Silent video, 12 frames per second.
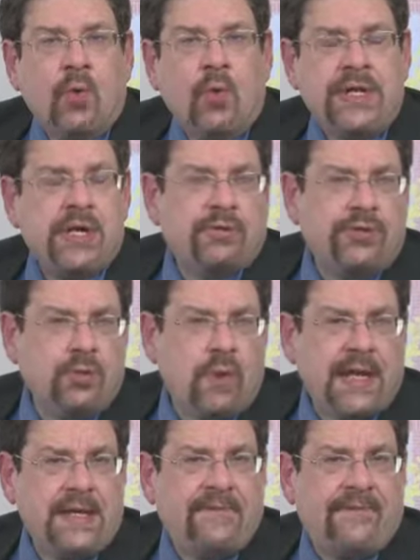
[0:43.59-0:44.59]
We don't do
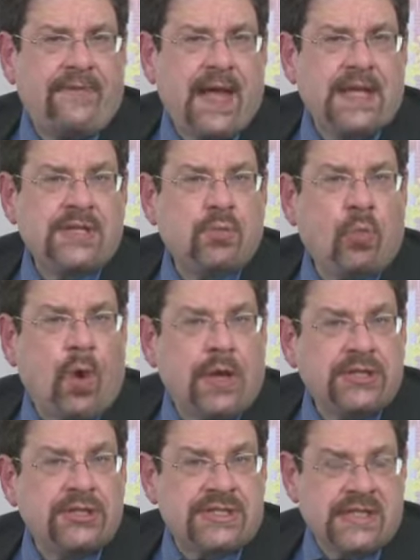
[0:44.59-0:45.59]
any phase
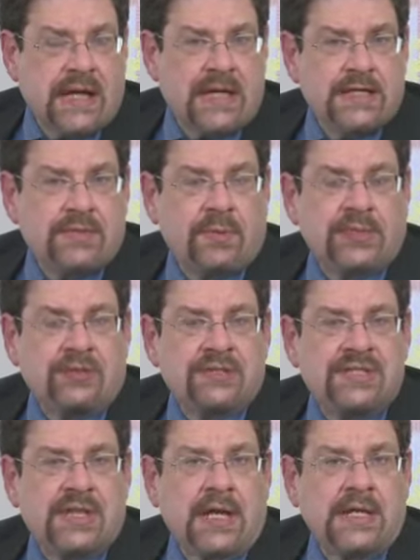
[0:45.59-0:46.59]
one studies, which are
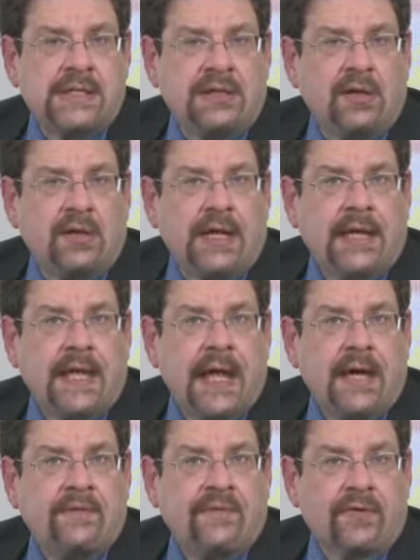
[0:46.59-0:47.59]
studies looking
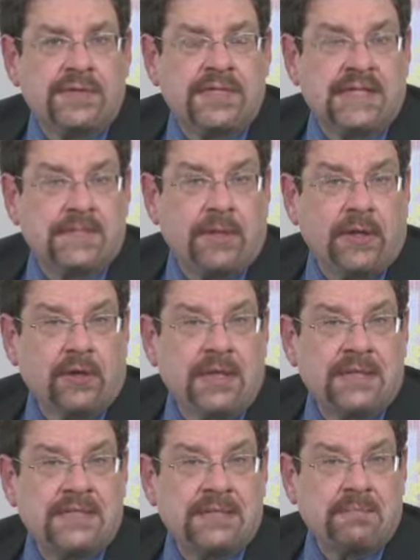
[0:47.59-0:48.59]
at first
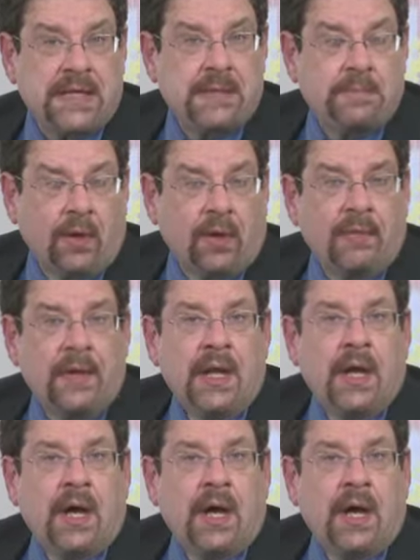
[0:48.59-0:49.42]
experience in people.